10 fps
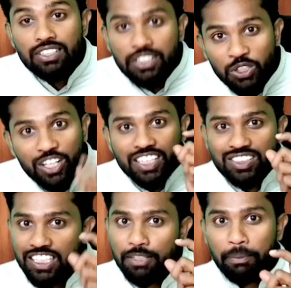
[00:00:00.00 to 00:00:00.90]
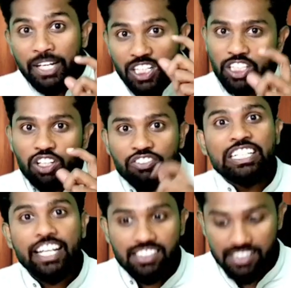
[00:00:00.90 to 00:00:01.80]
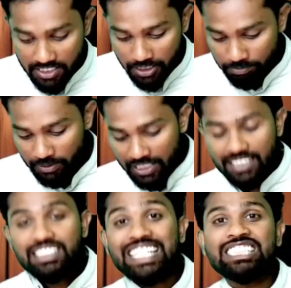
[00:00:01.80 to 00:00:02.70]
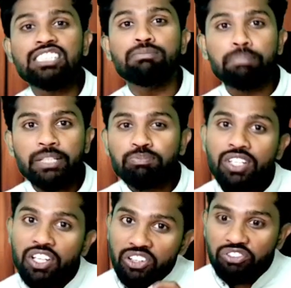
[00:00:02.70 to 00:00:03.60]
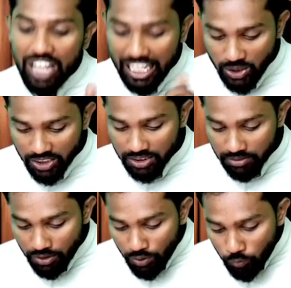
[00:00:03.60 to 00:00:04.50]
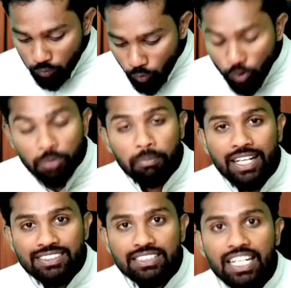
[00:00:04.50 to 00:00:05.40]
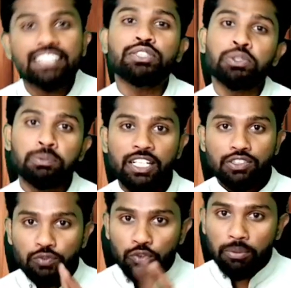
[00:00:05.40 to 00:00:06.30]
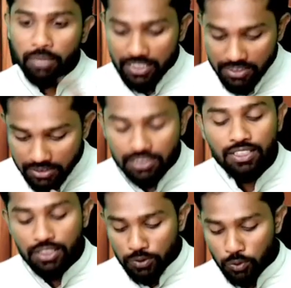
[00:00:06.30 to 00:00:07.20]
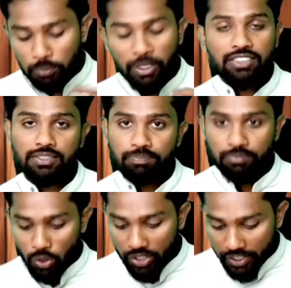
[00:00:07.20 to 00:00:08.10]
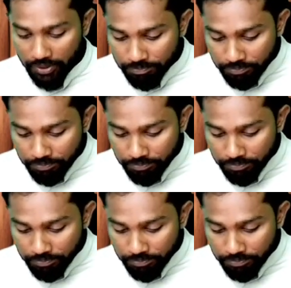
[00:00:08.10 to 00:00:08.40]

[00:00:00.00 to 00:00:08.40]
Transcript: you understand the priority of India's here. Section B, valuation, 4 marks and 2 marks. 4 marks and 2 marks. Okay.